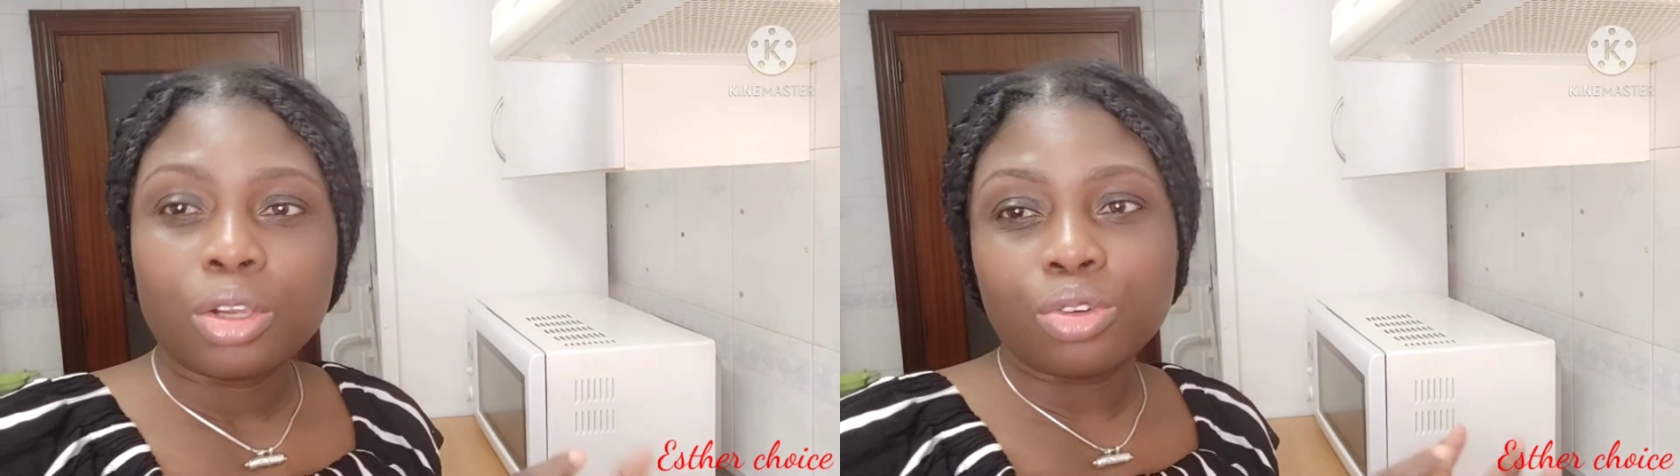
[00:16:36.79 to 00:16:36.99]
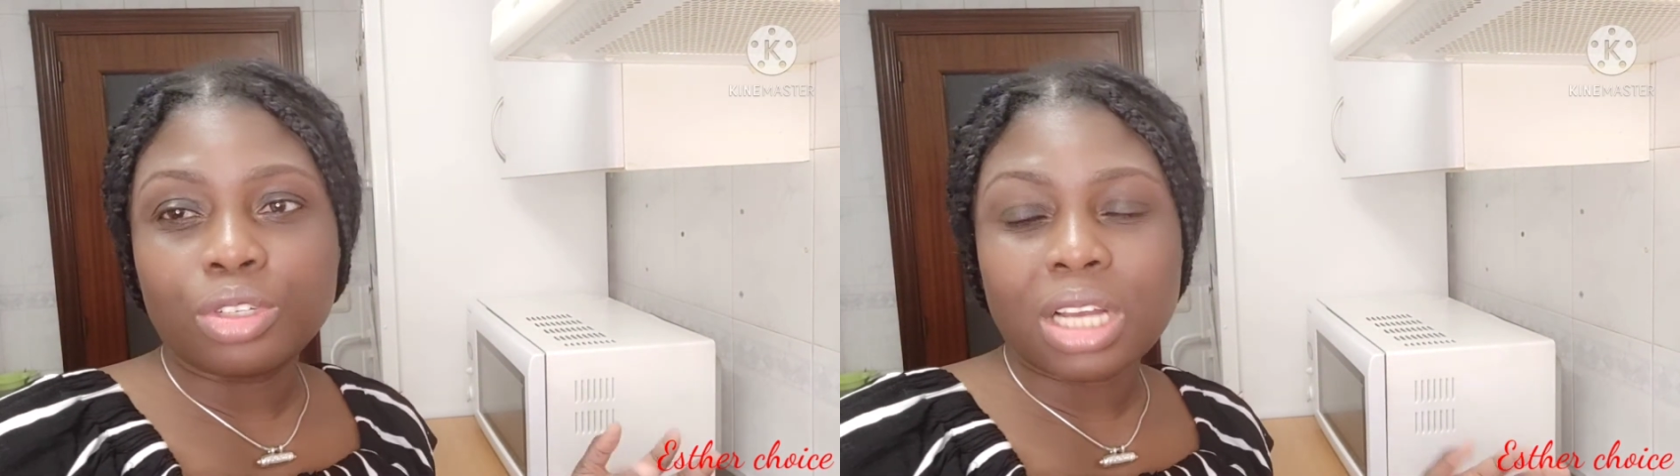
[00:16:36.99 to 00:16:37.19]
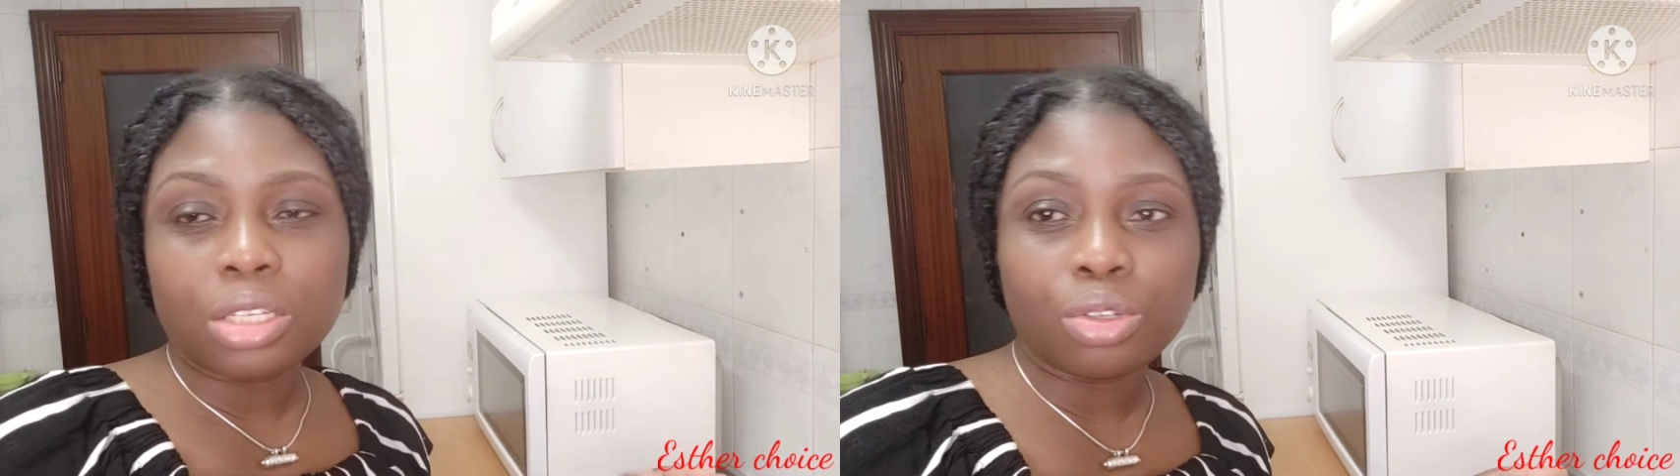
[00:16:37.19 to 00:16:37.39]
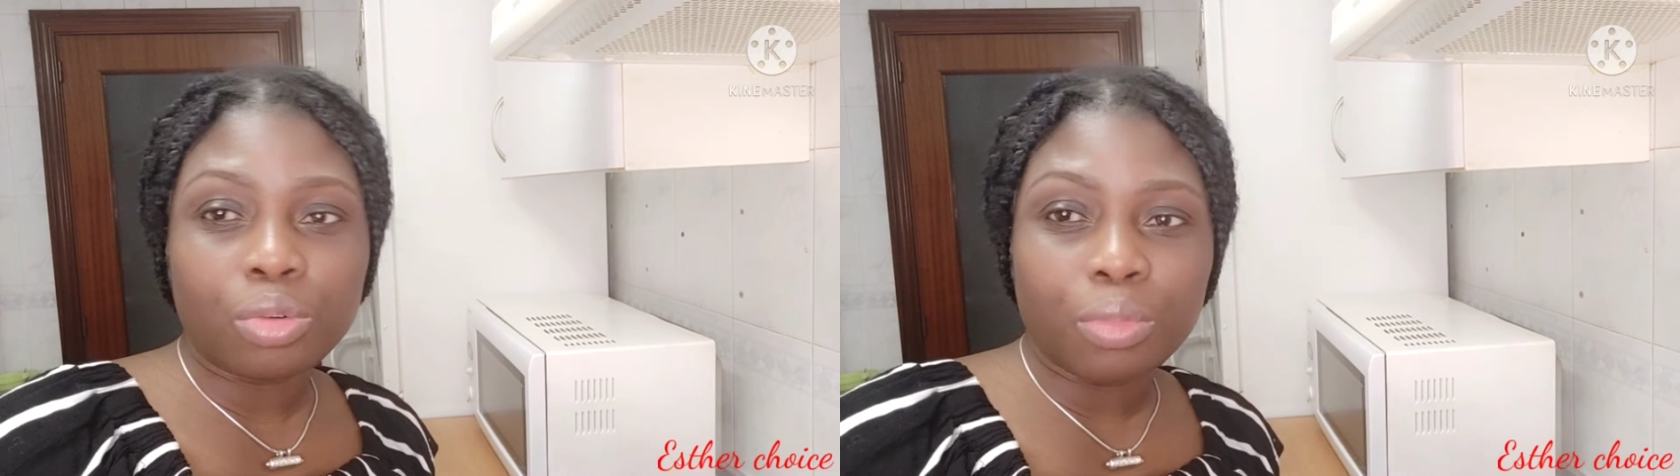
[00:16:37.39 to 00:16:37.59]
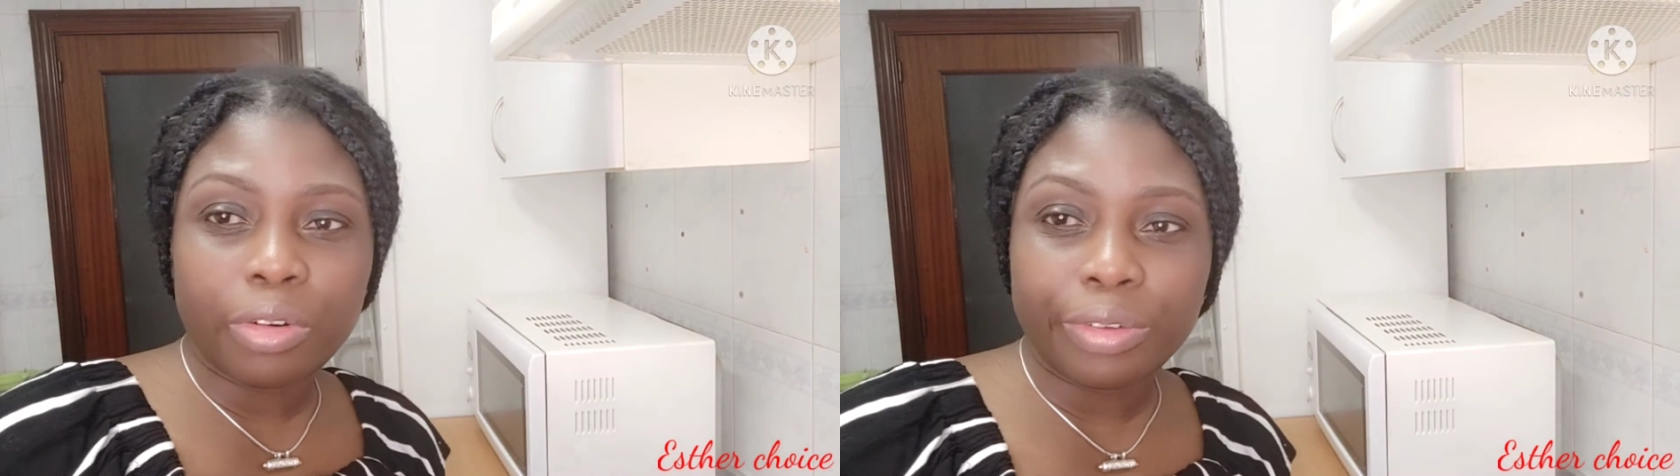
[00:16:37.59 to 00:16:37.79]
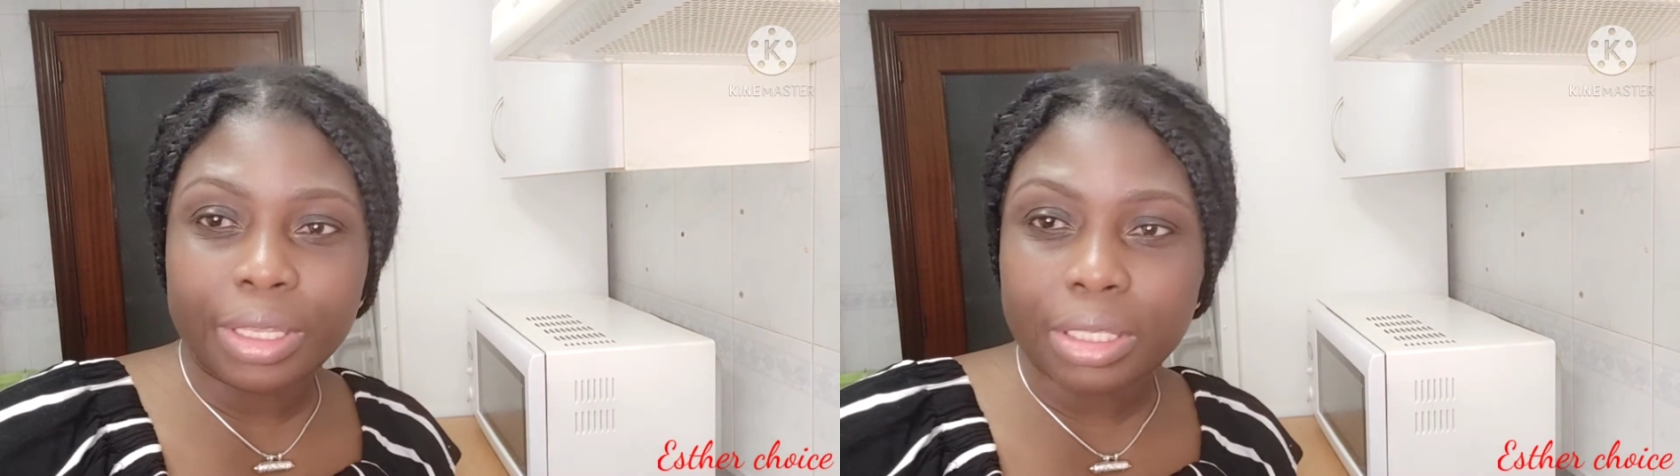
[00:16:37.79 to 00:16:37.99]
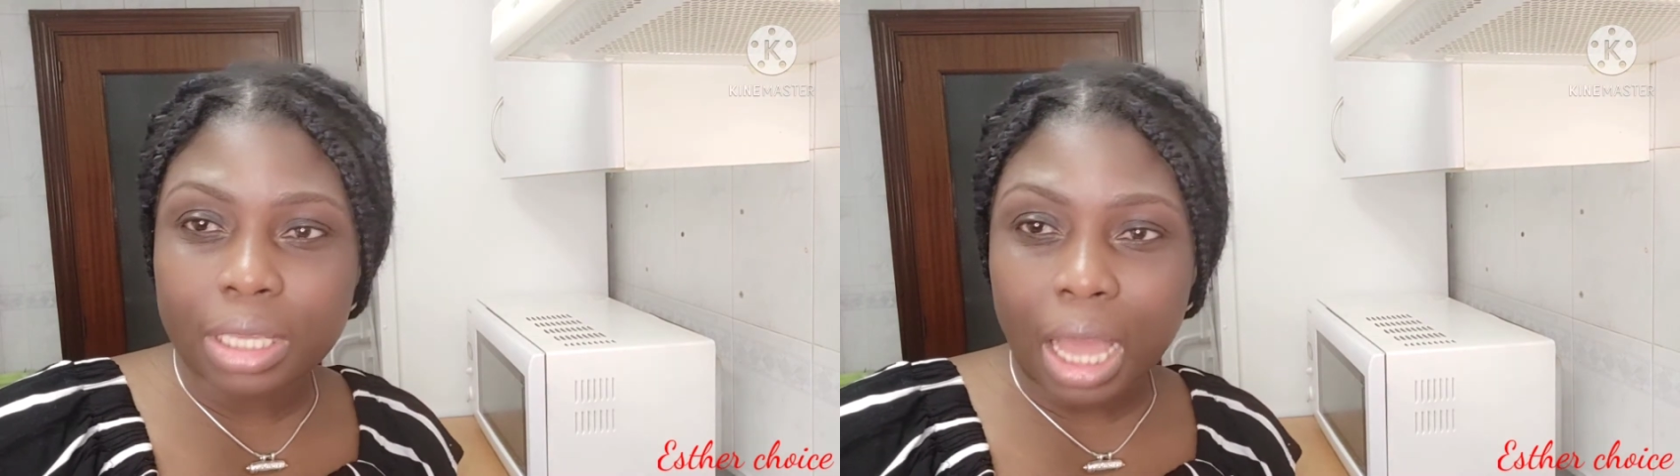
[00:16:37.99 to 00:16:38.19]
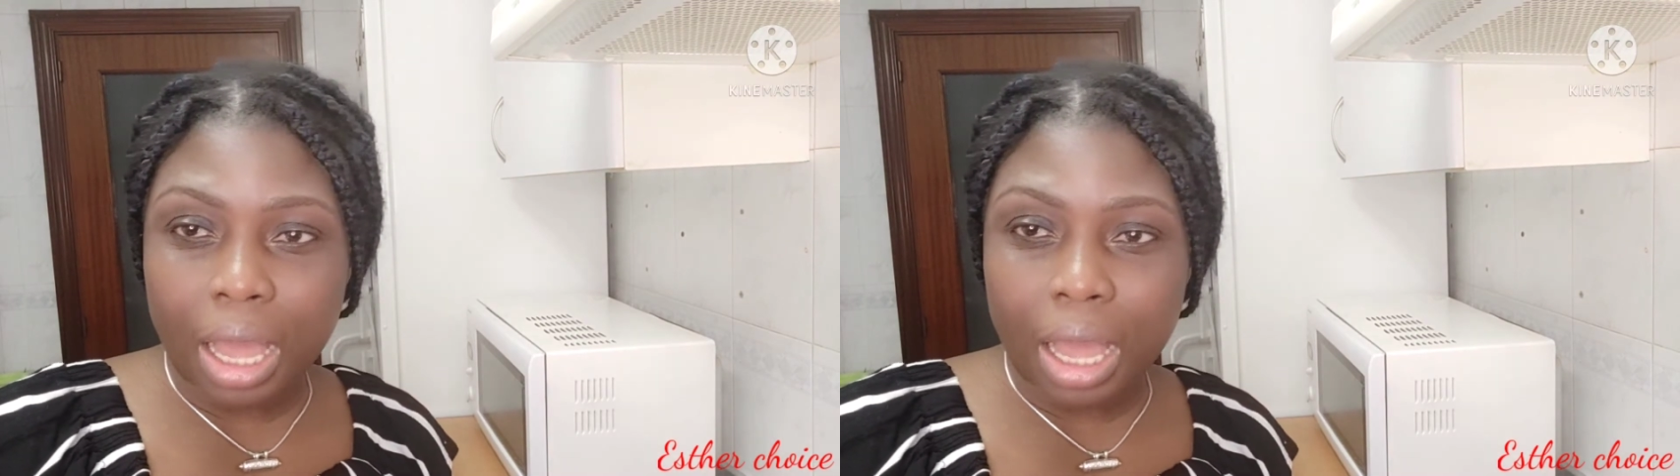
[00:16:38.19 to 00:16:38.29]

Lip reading: you just remove it.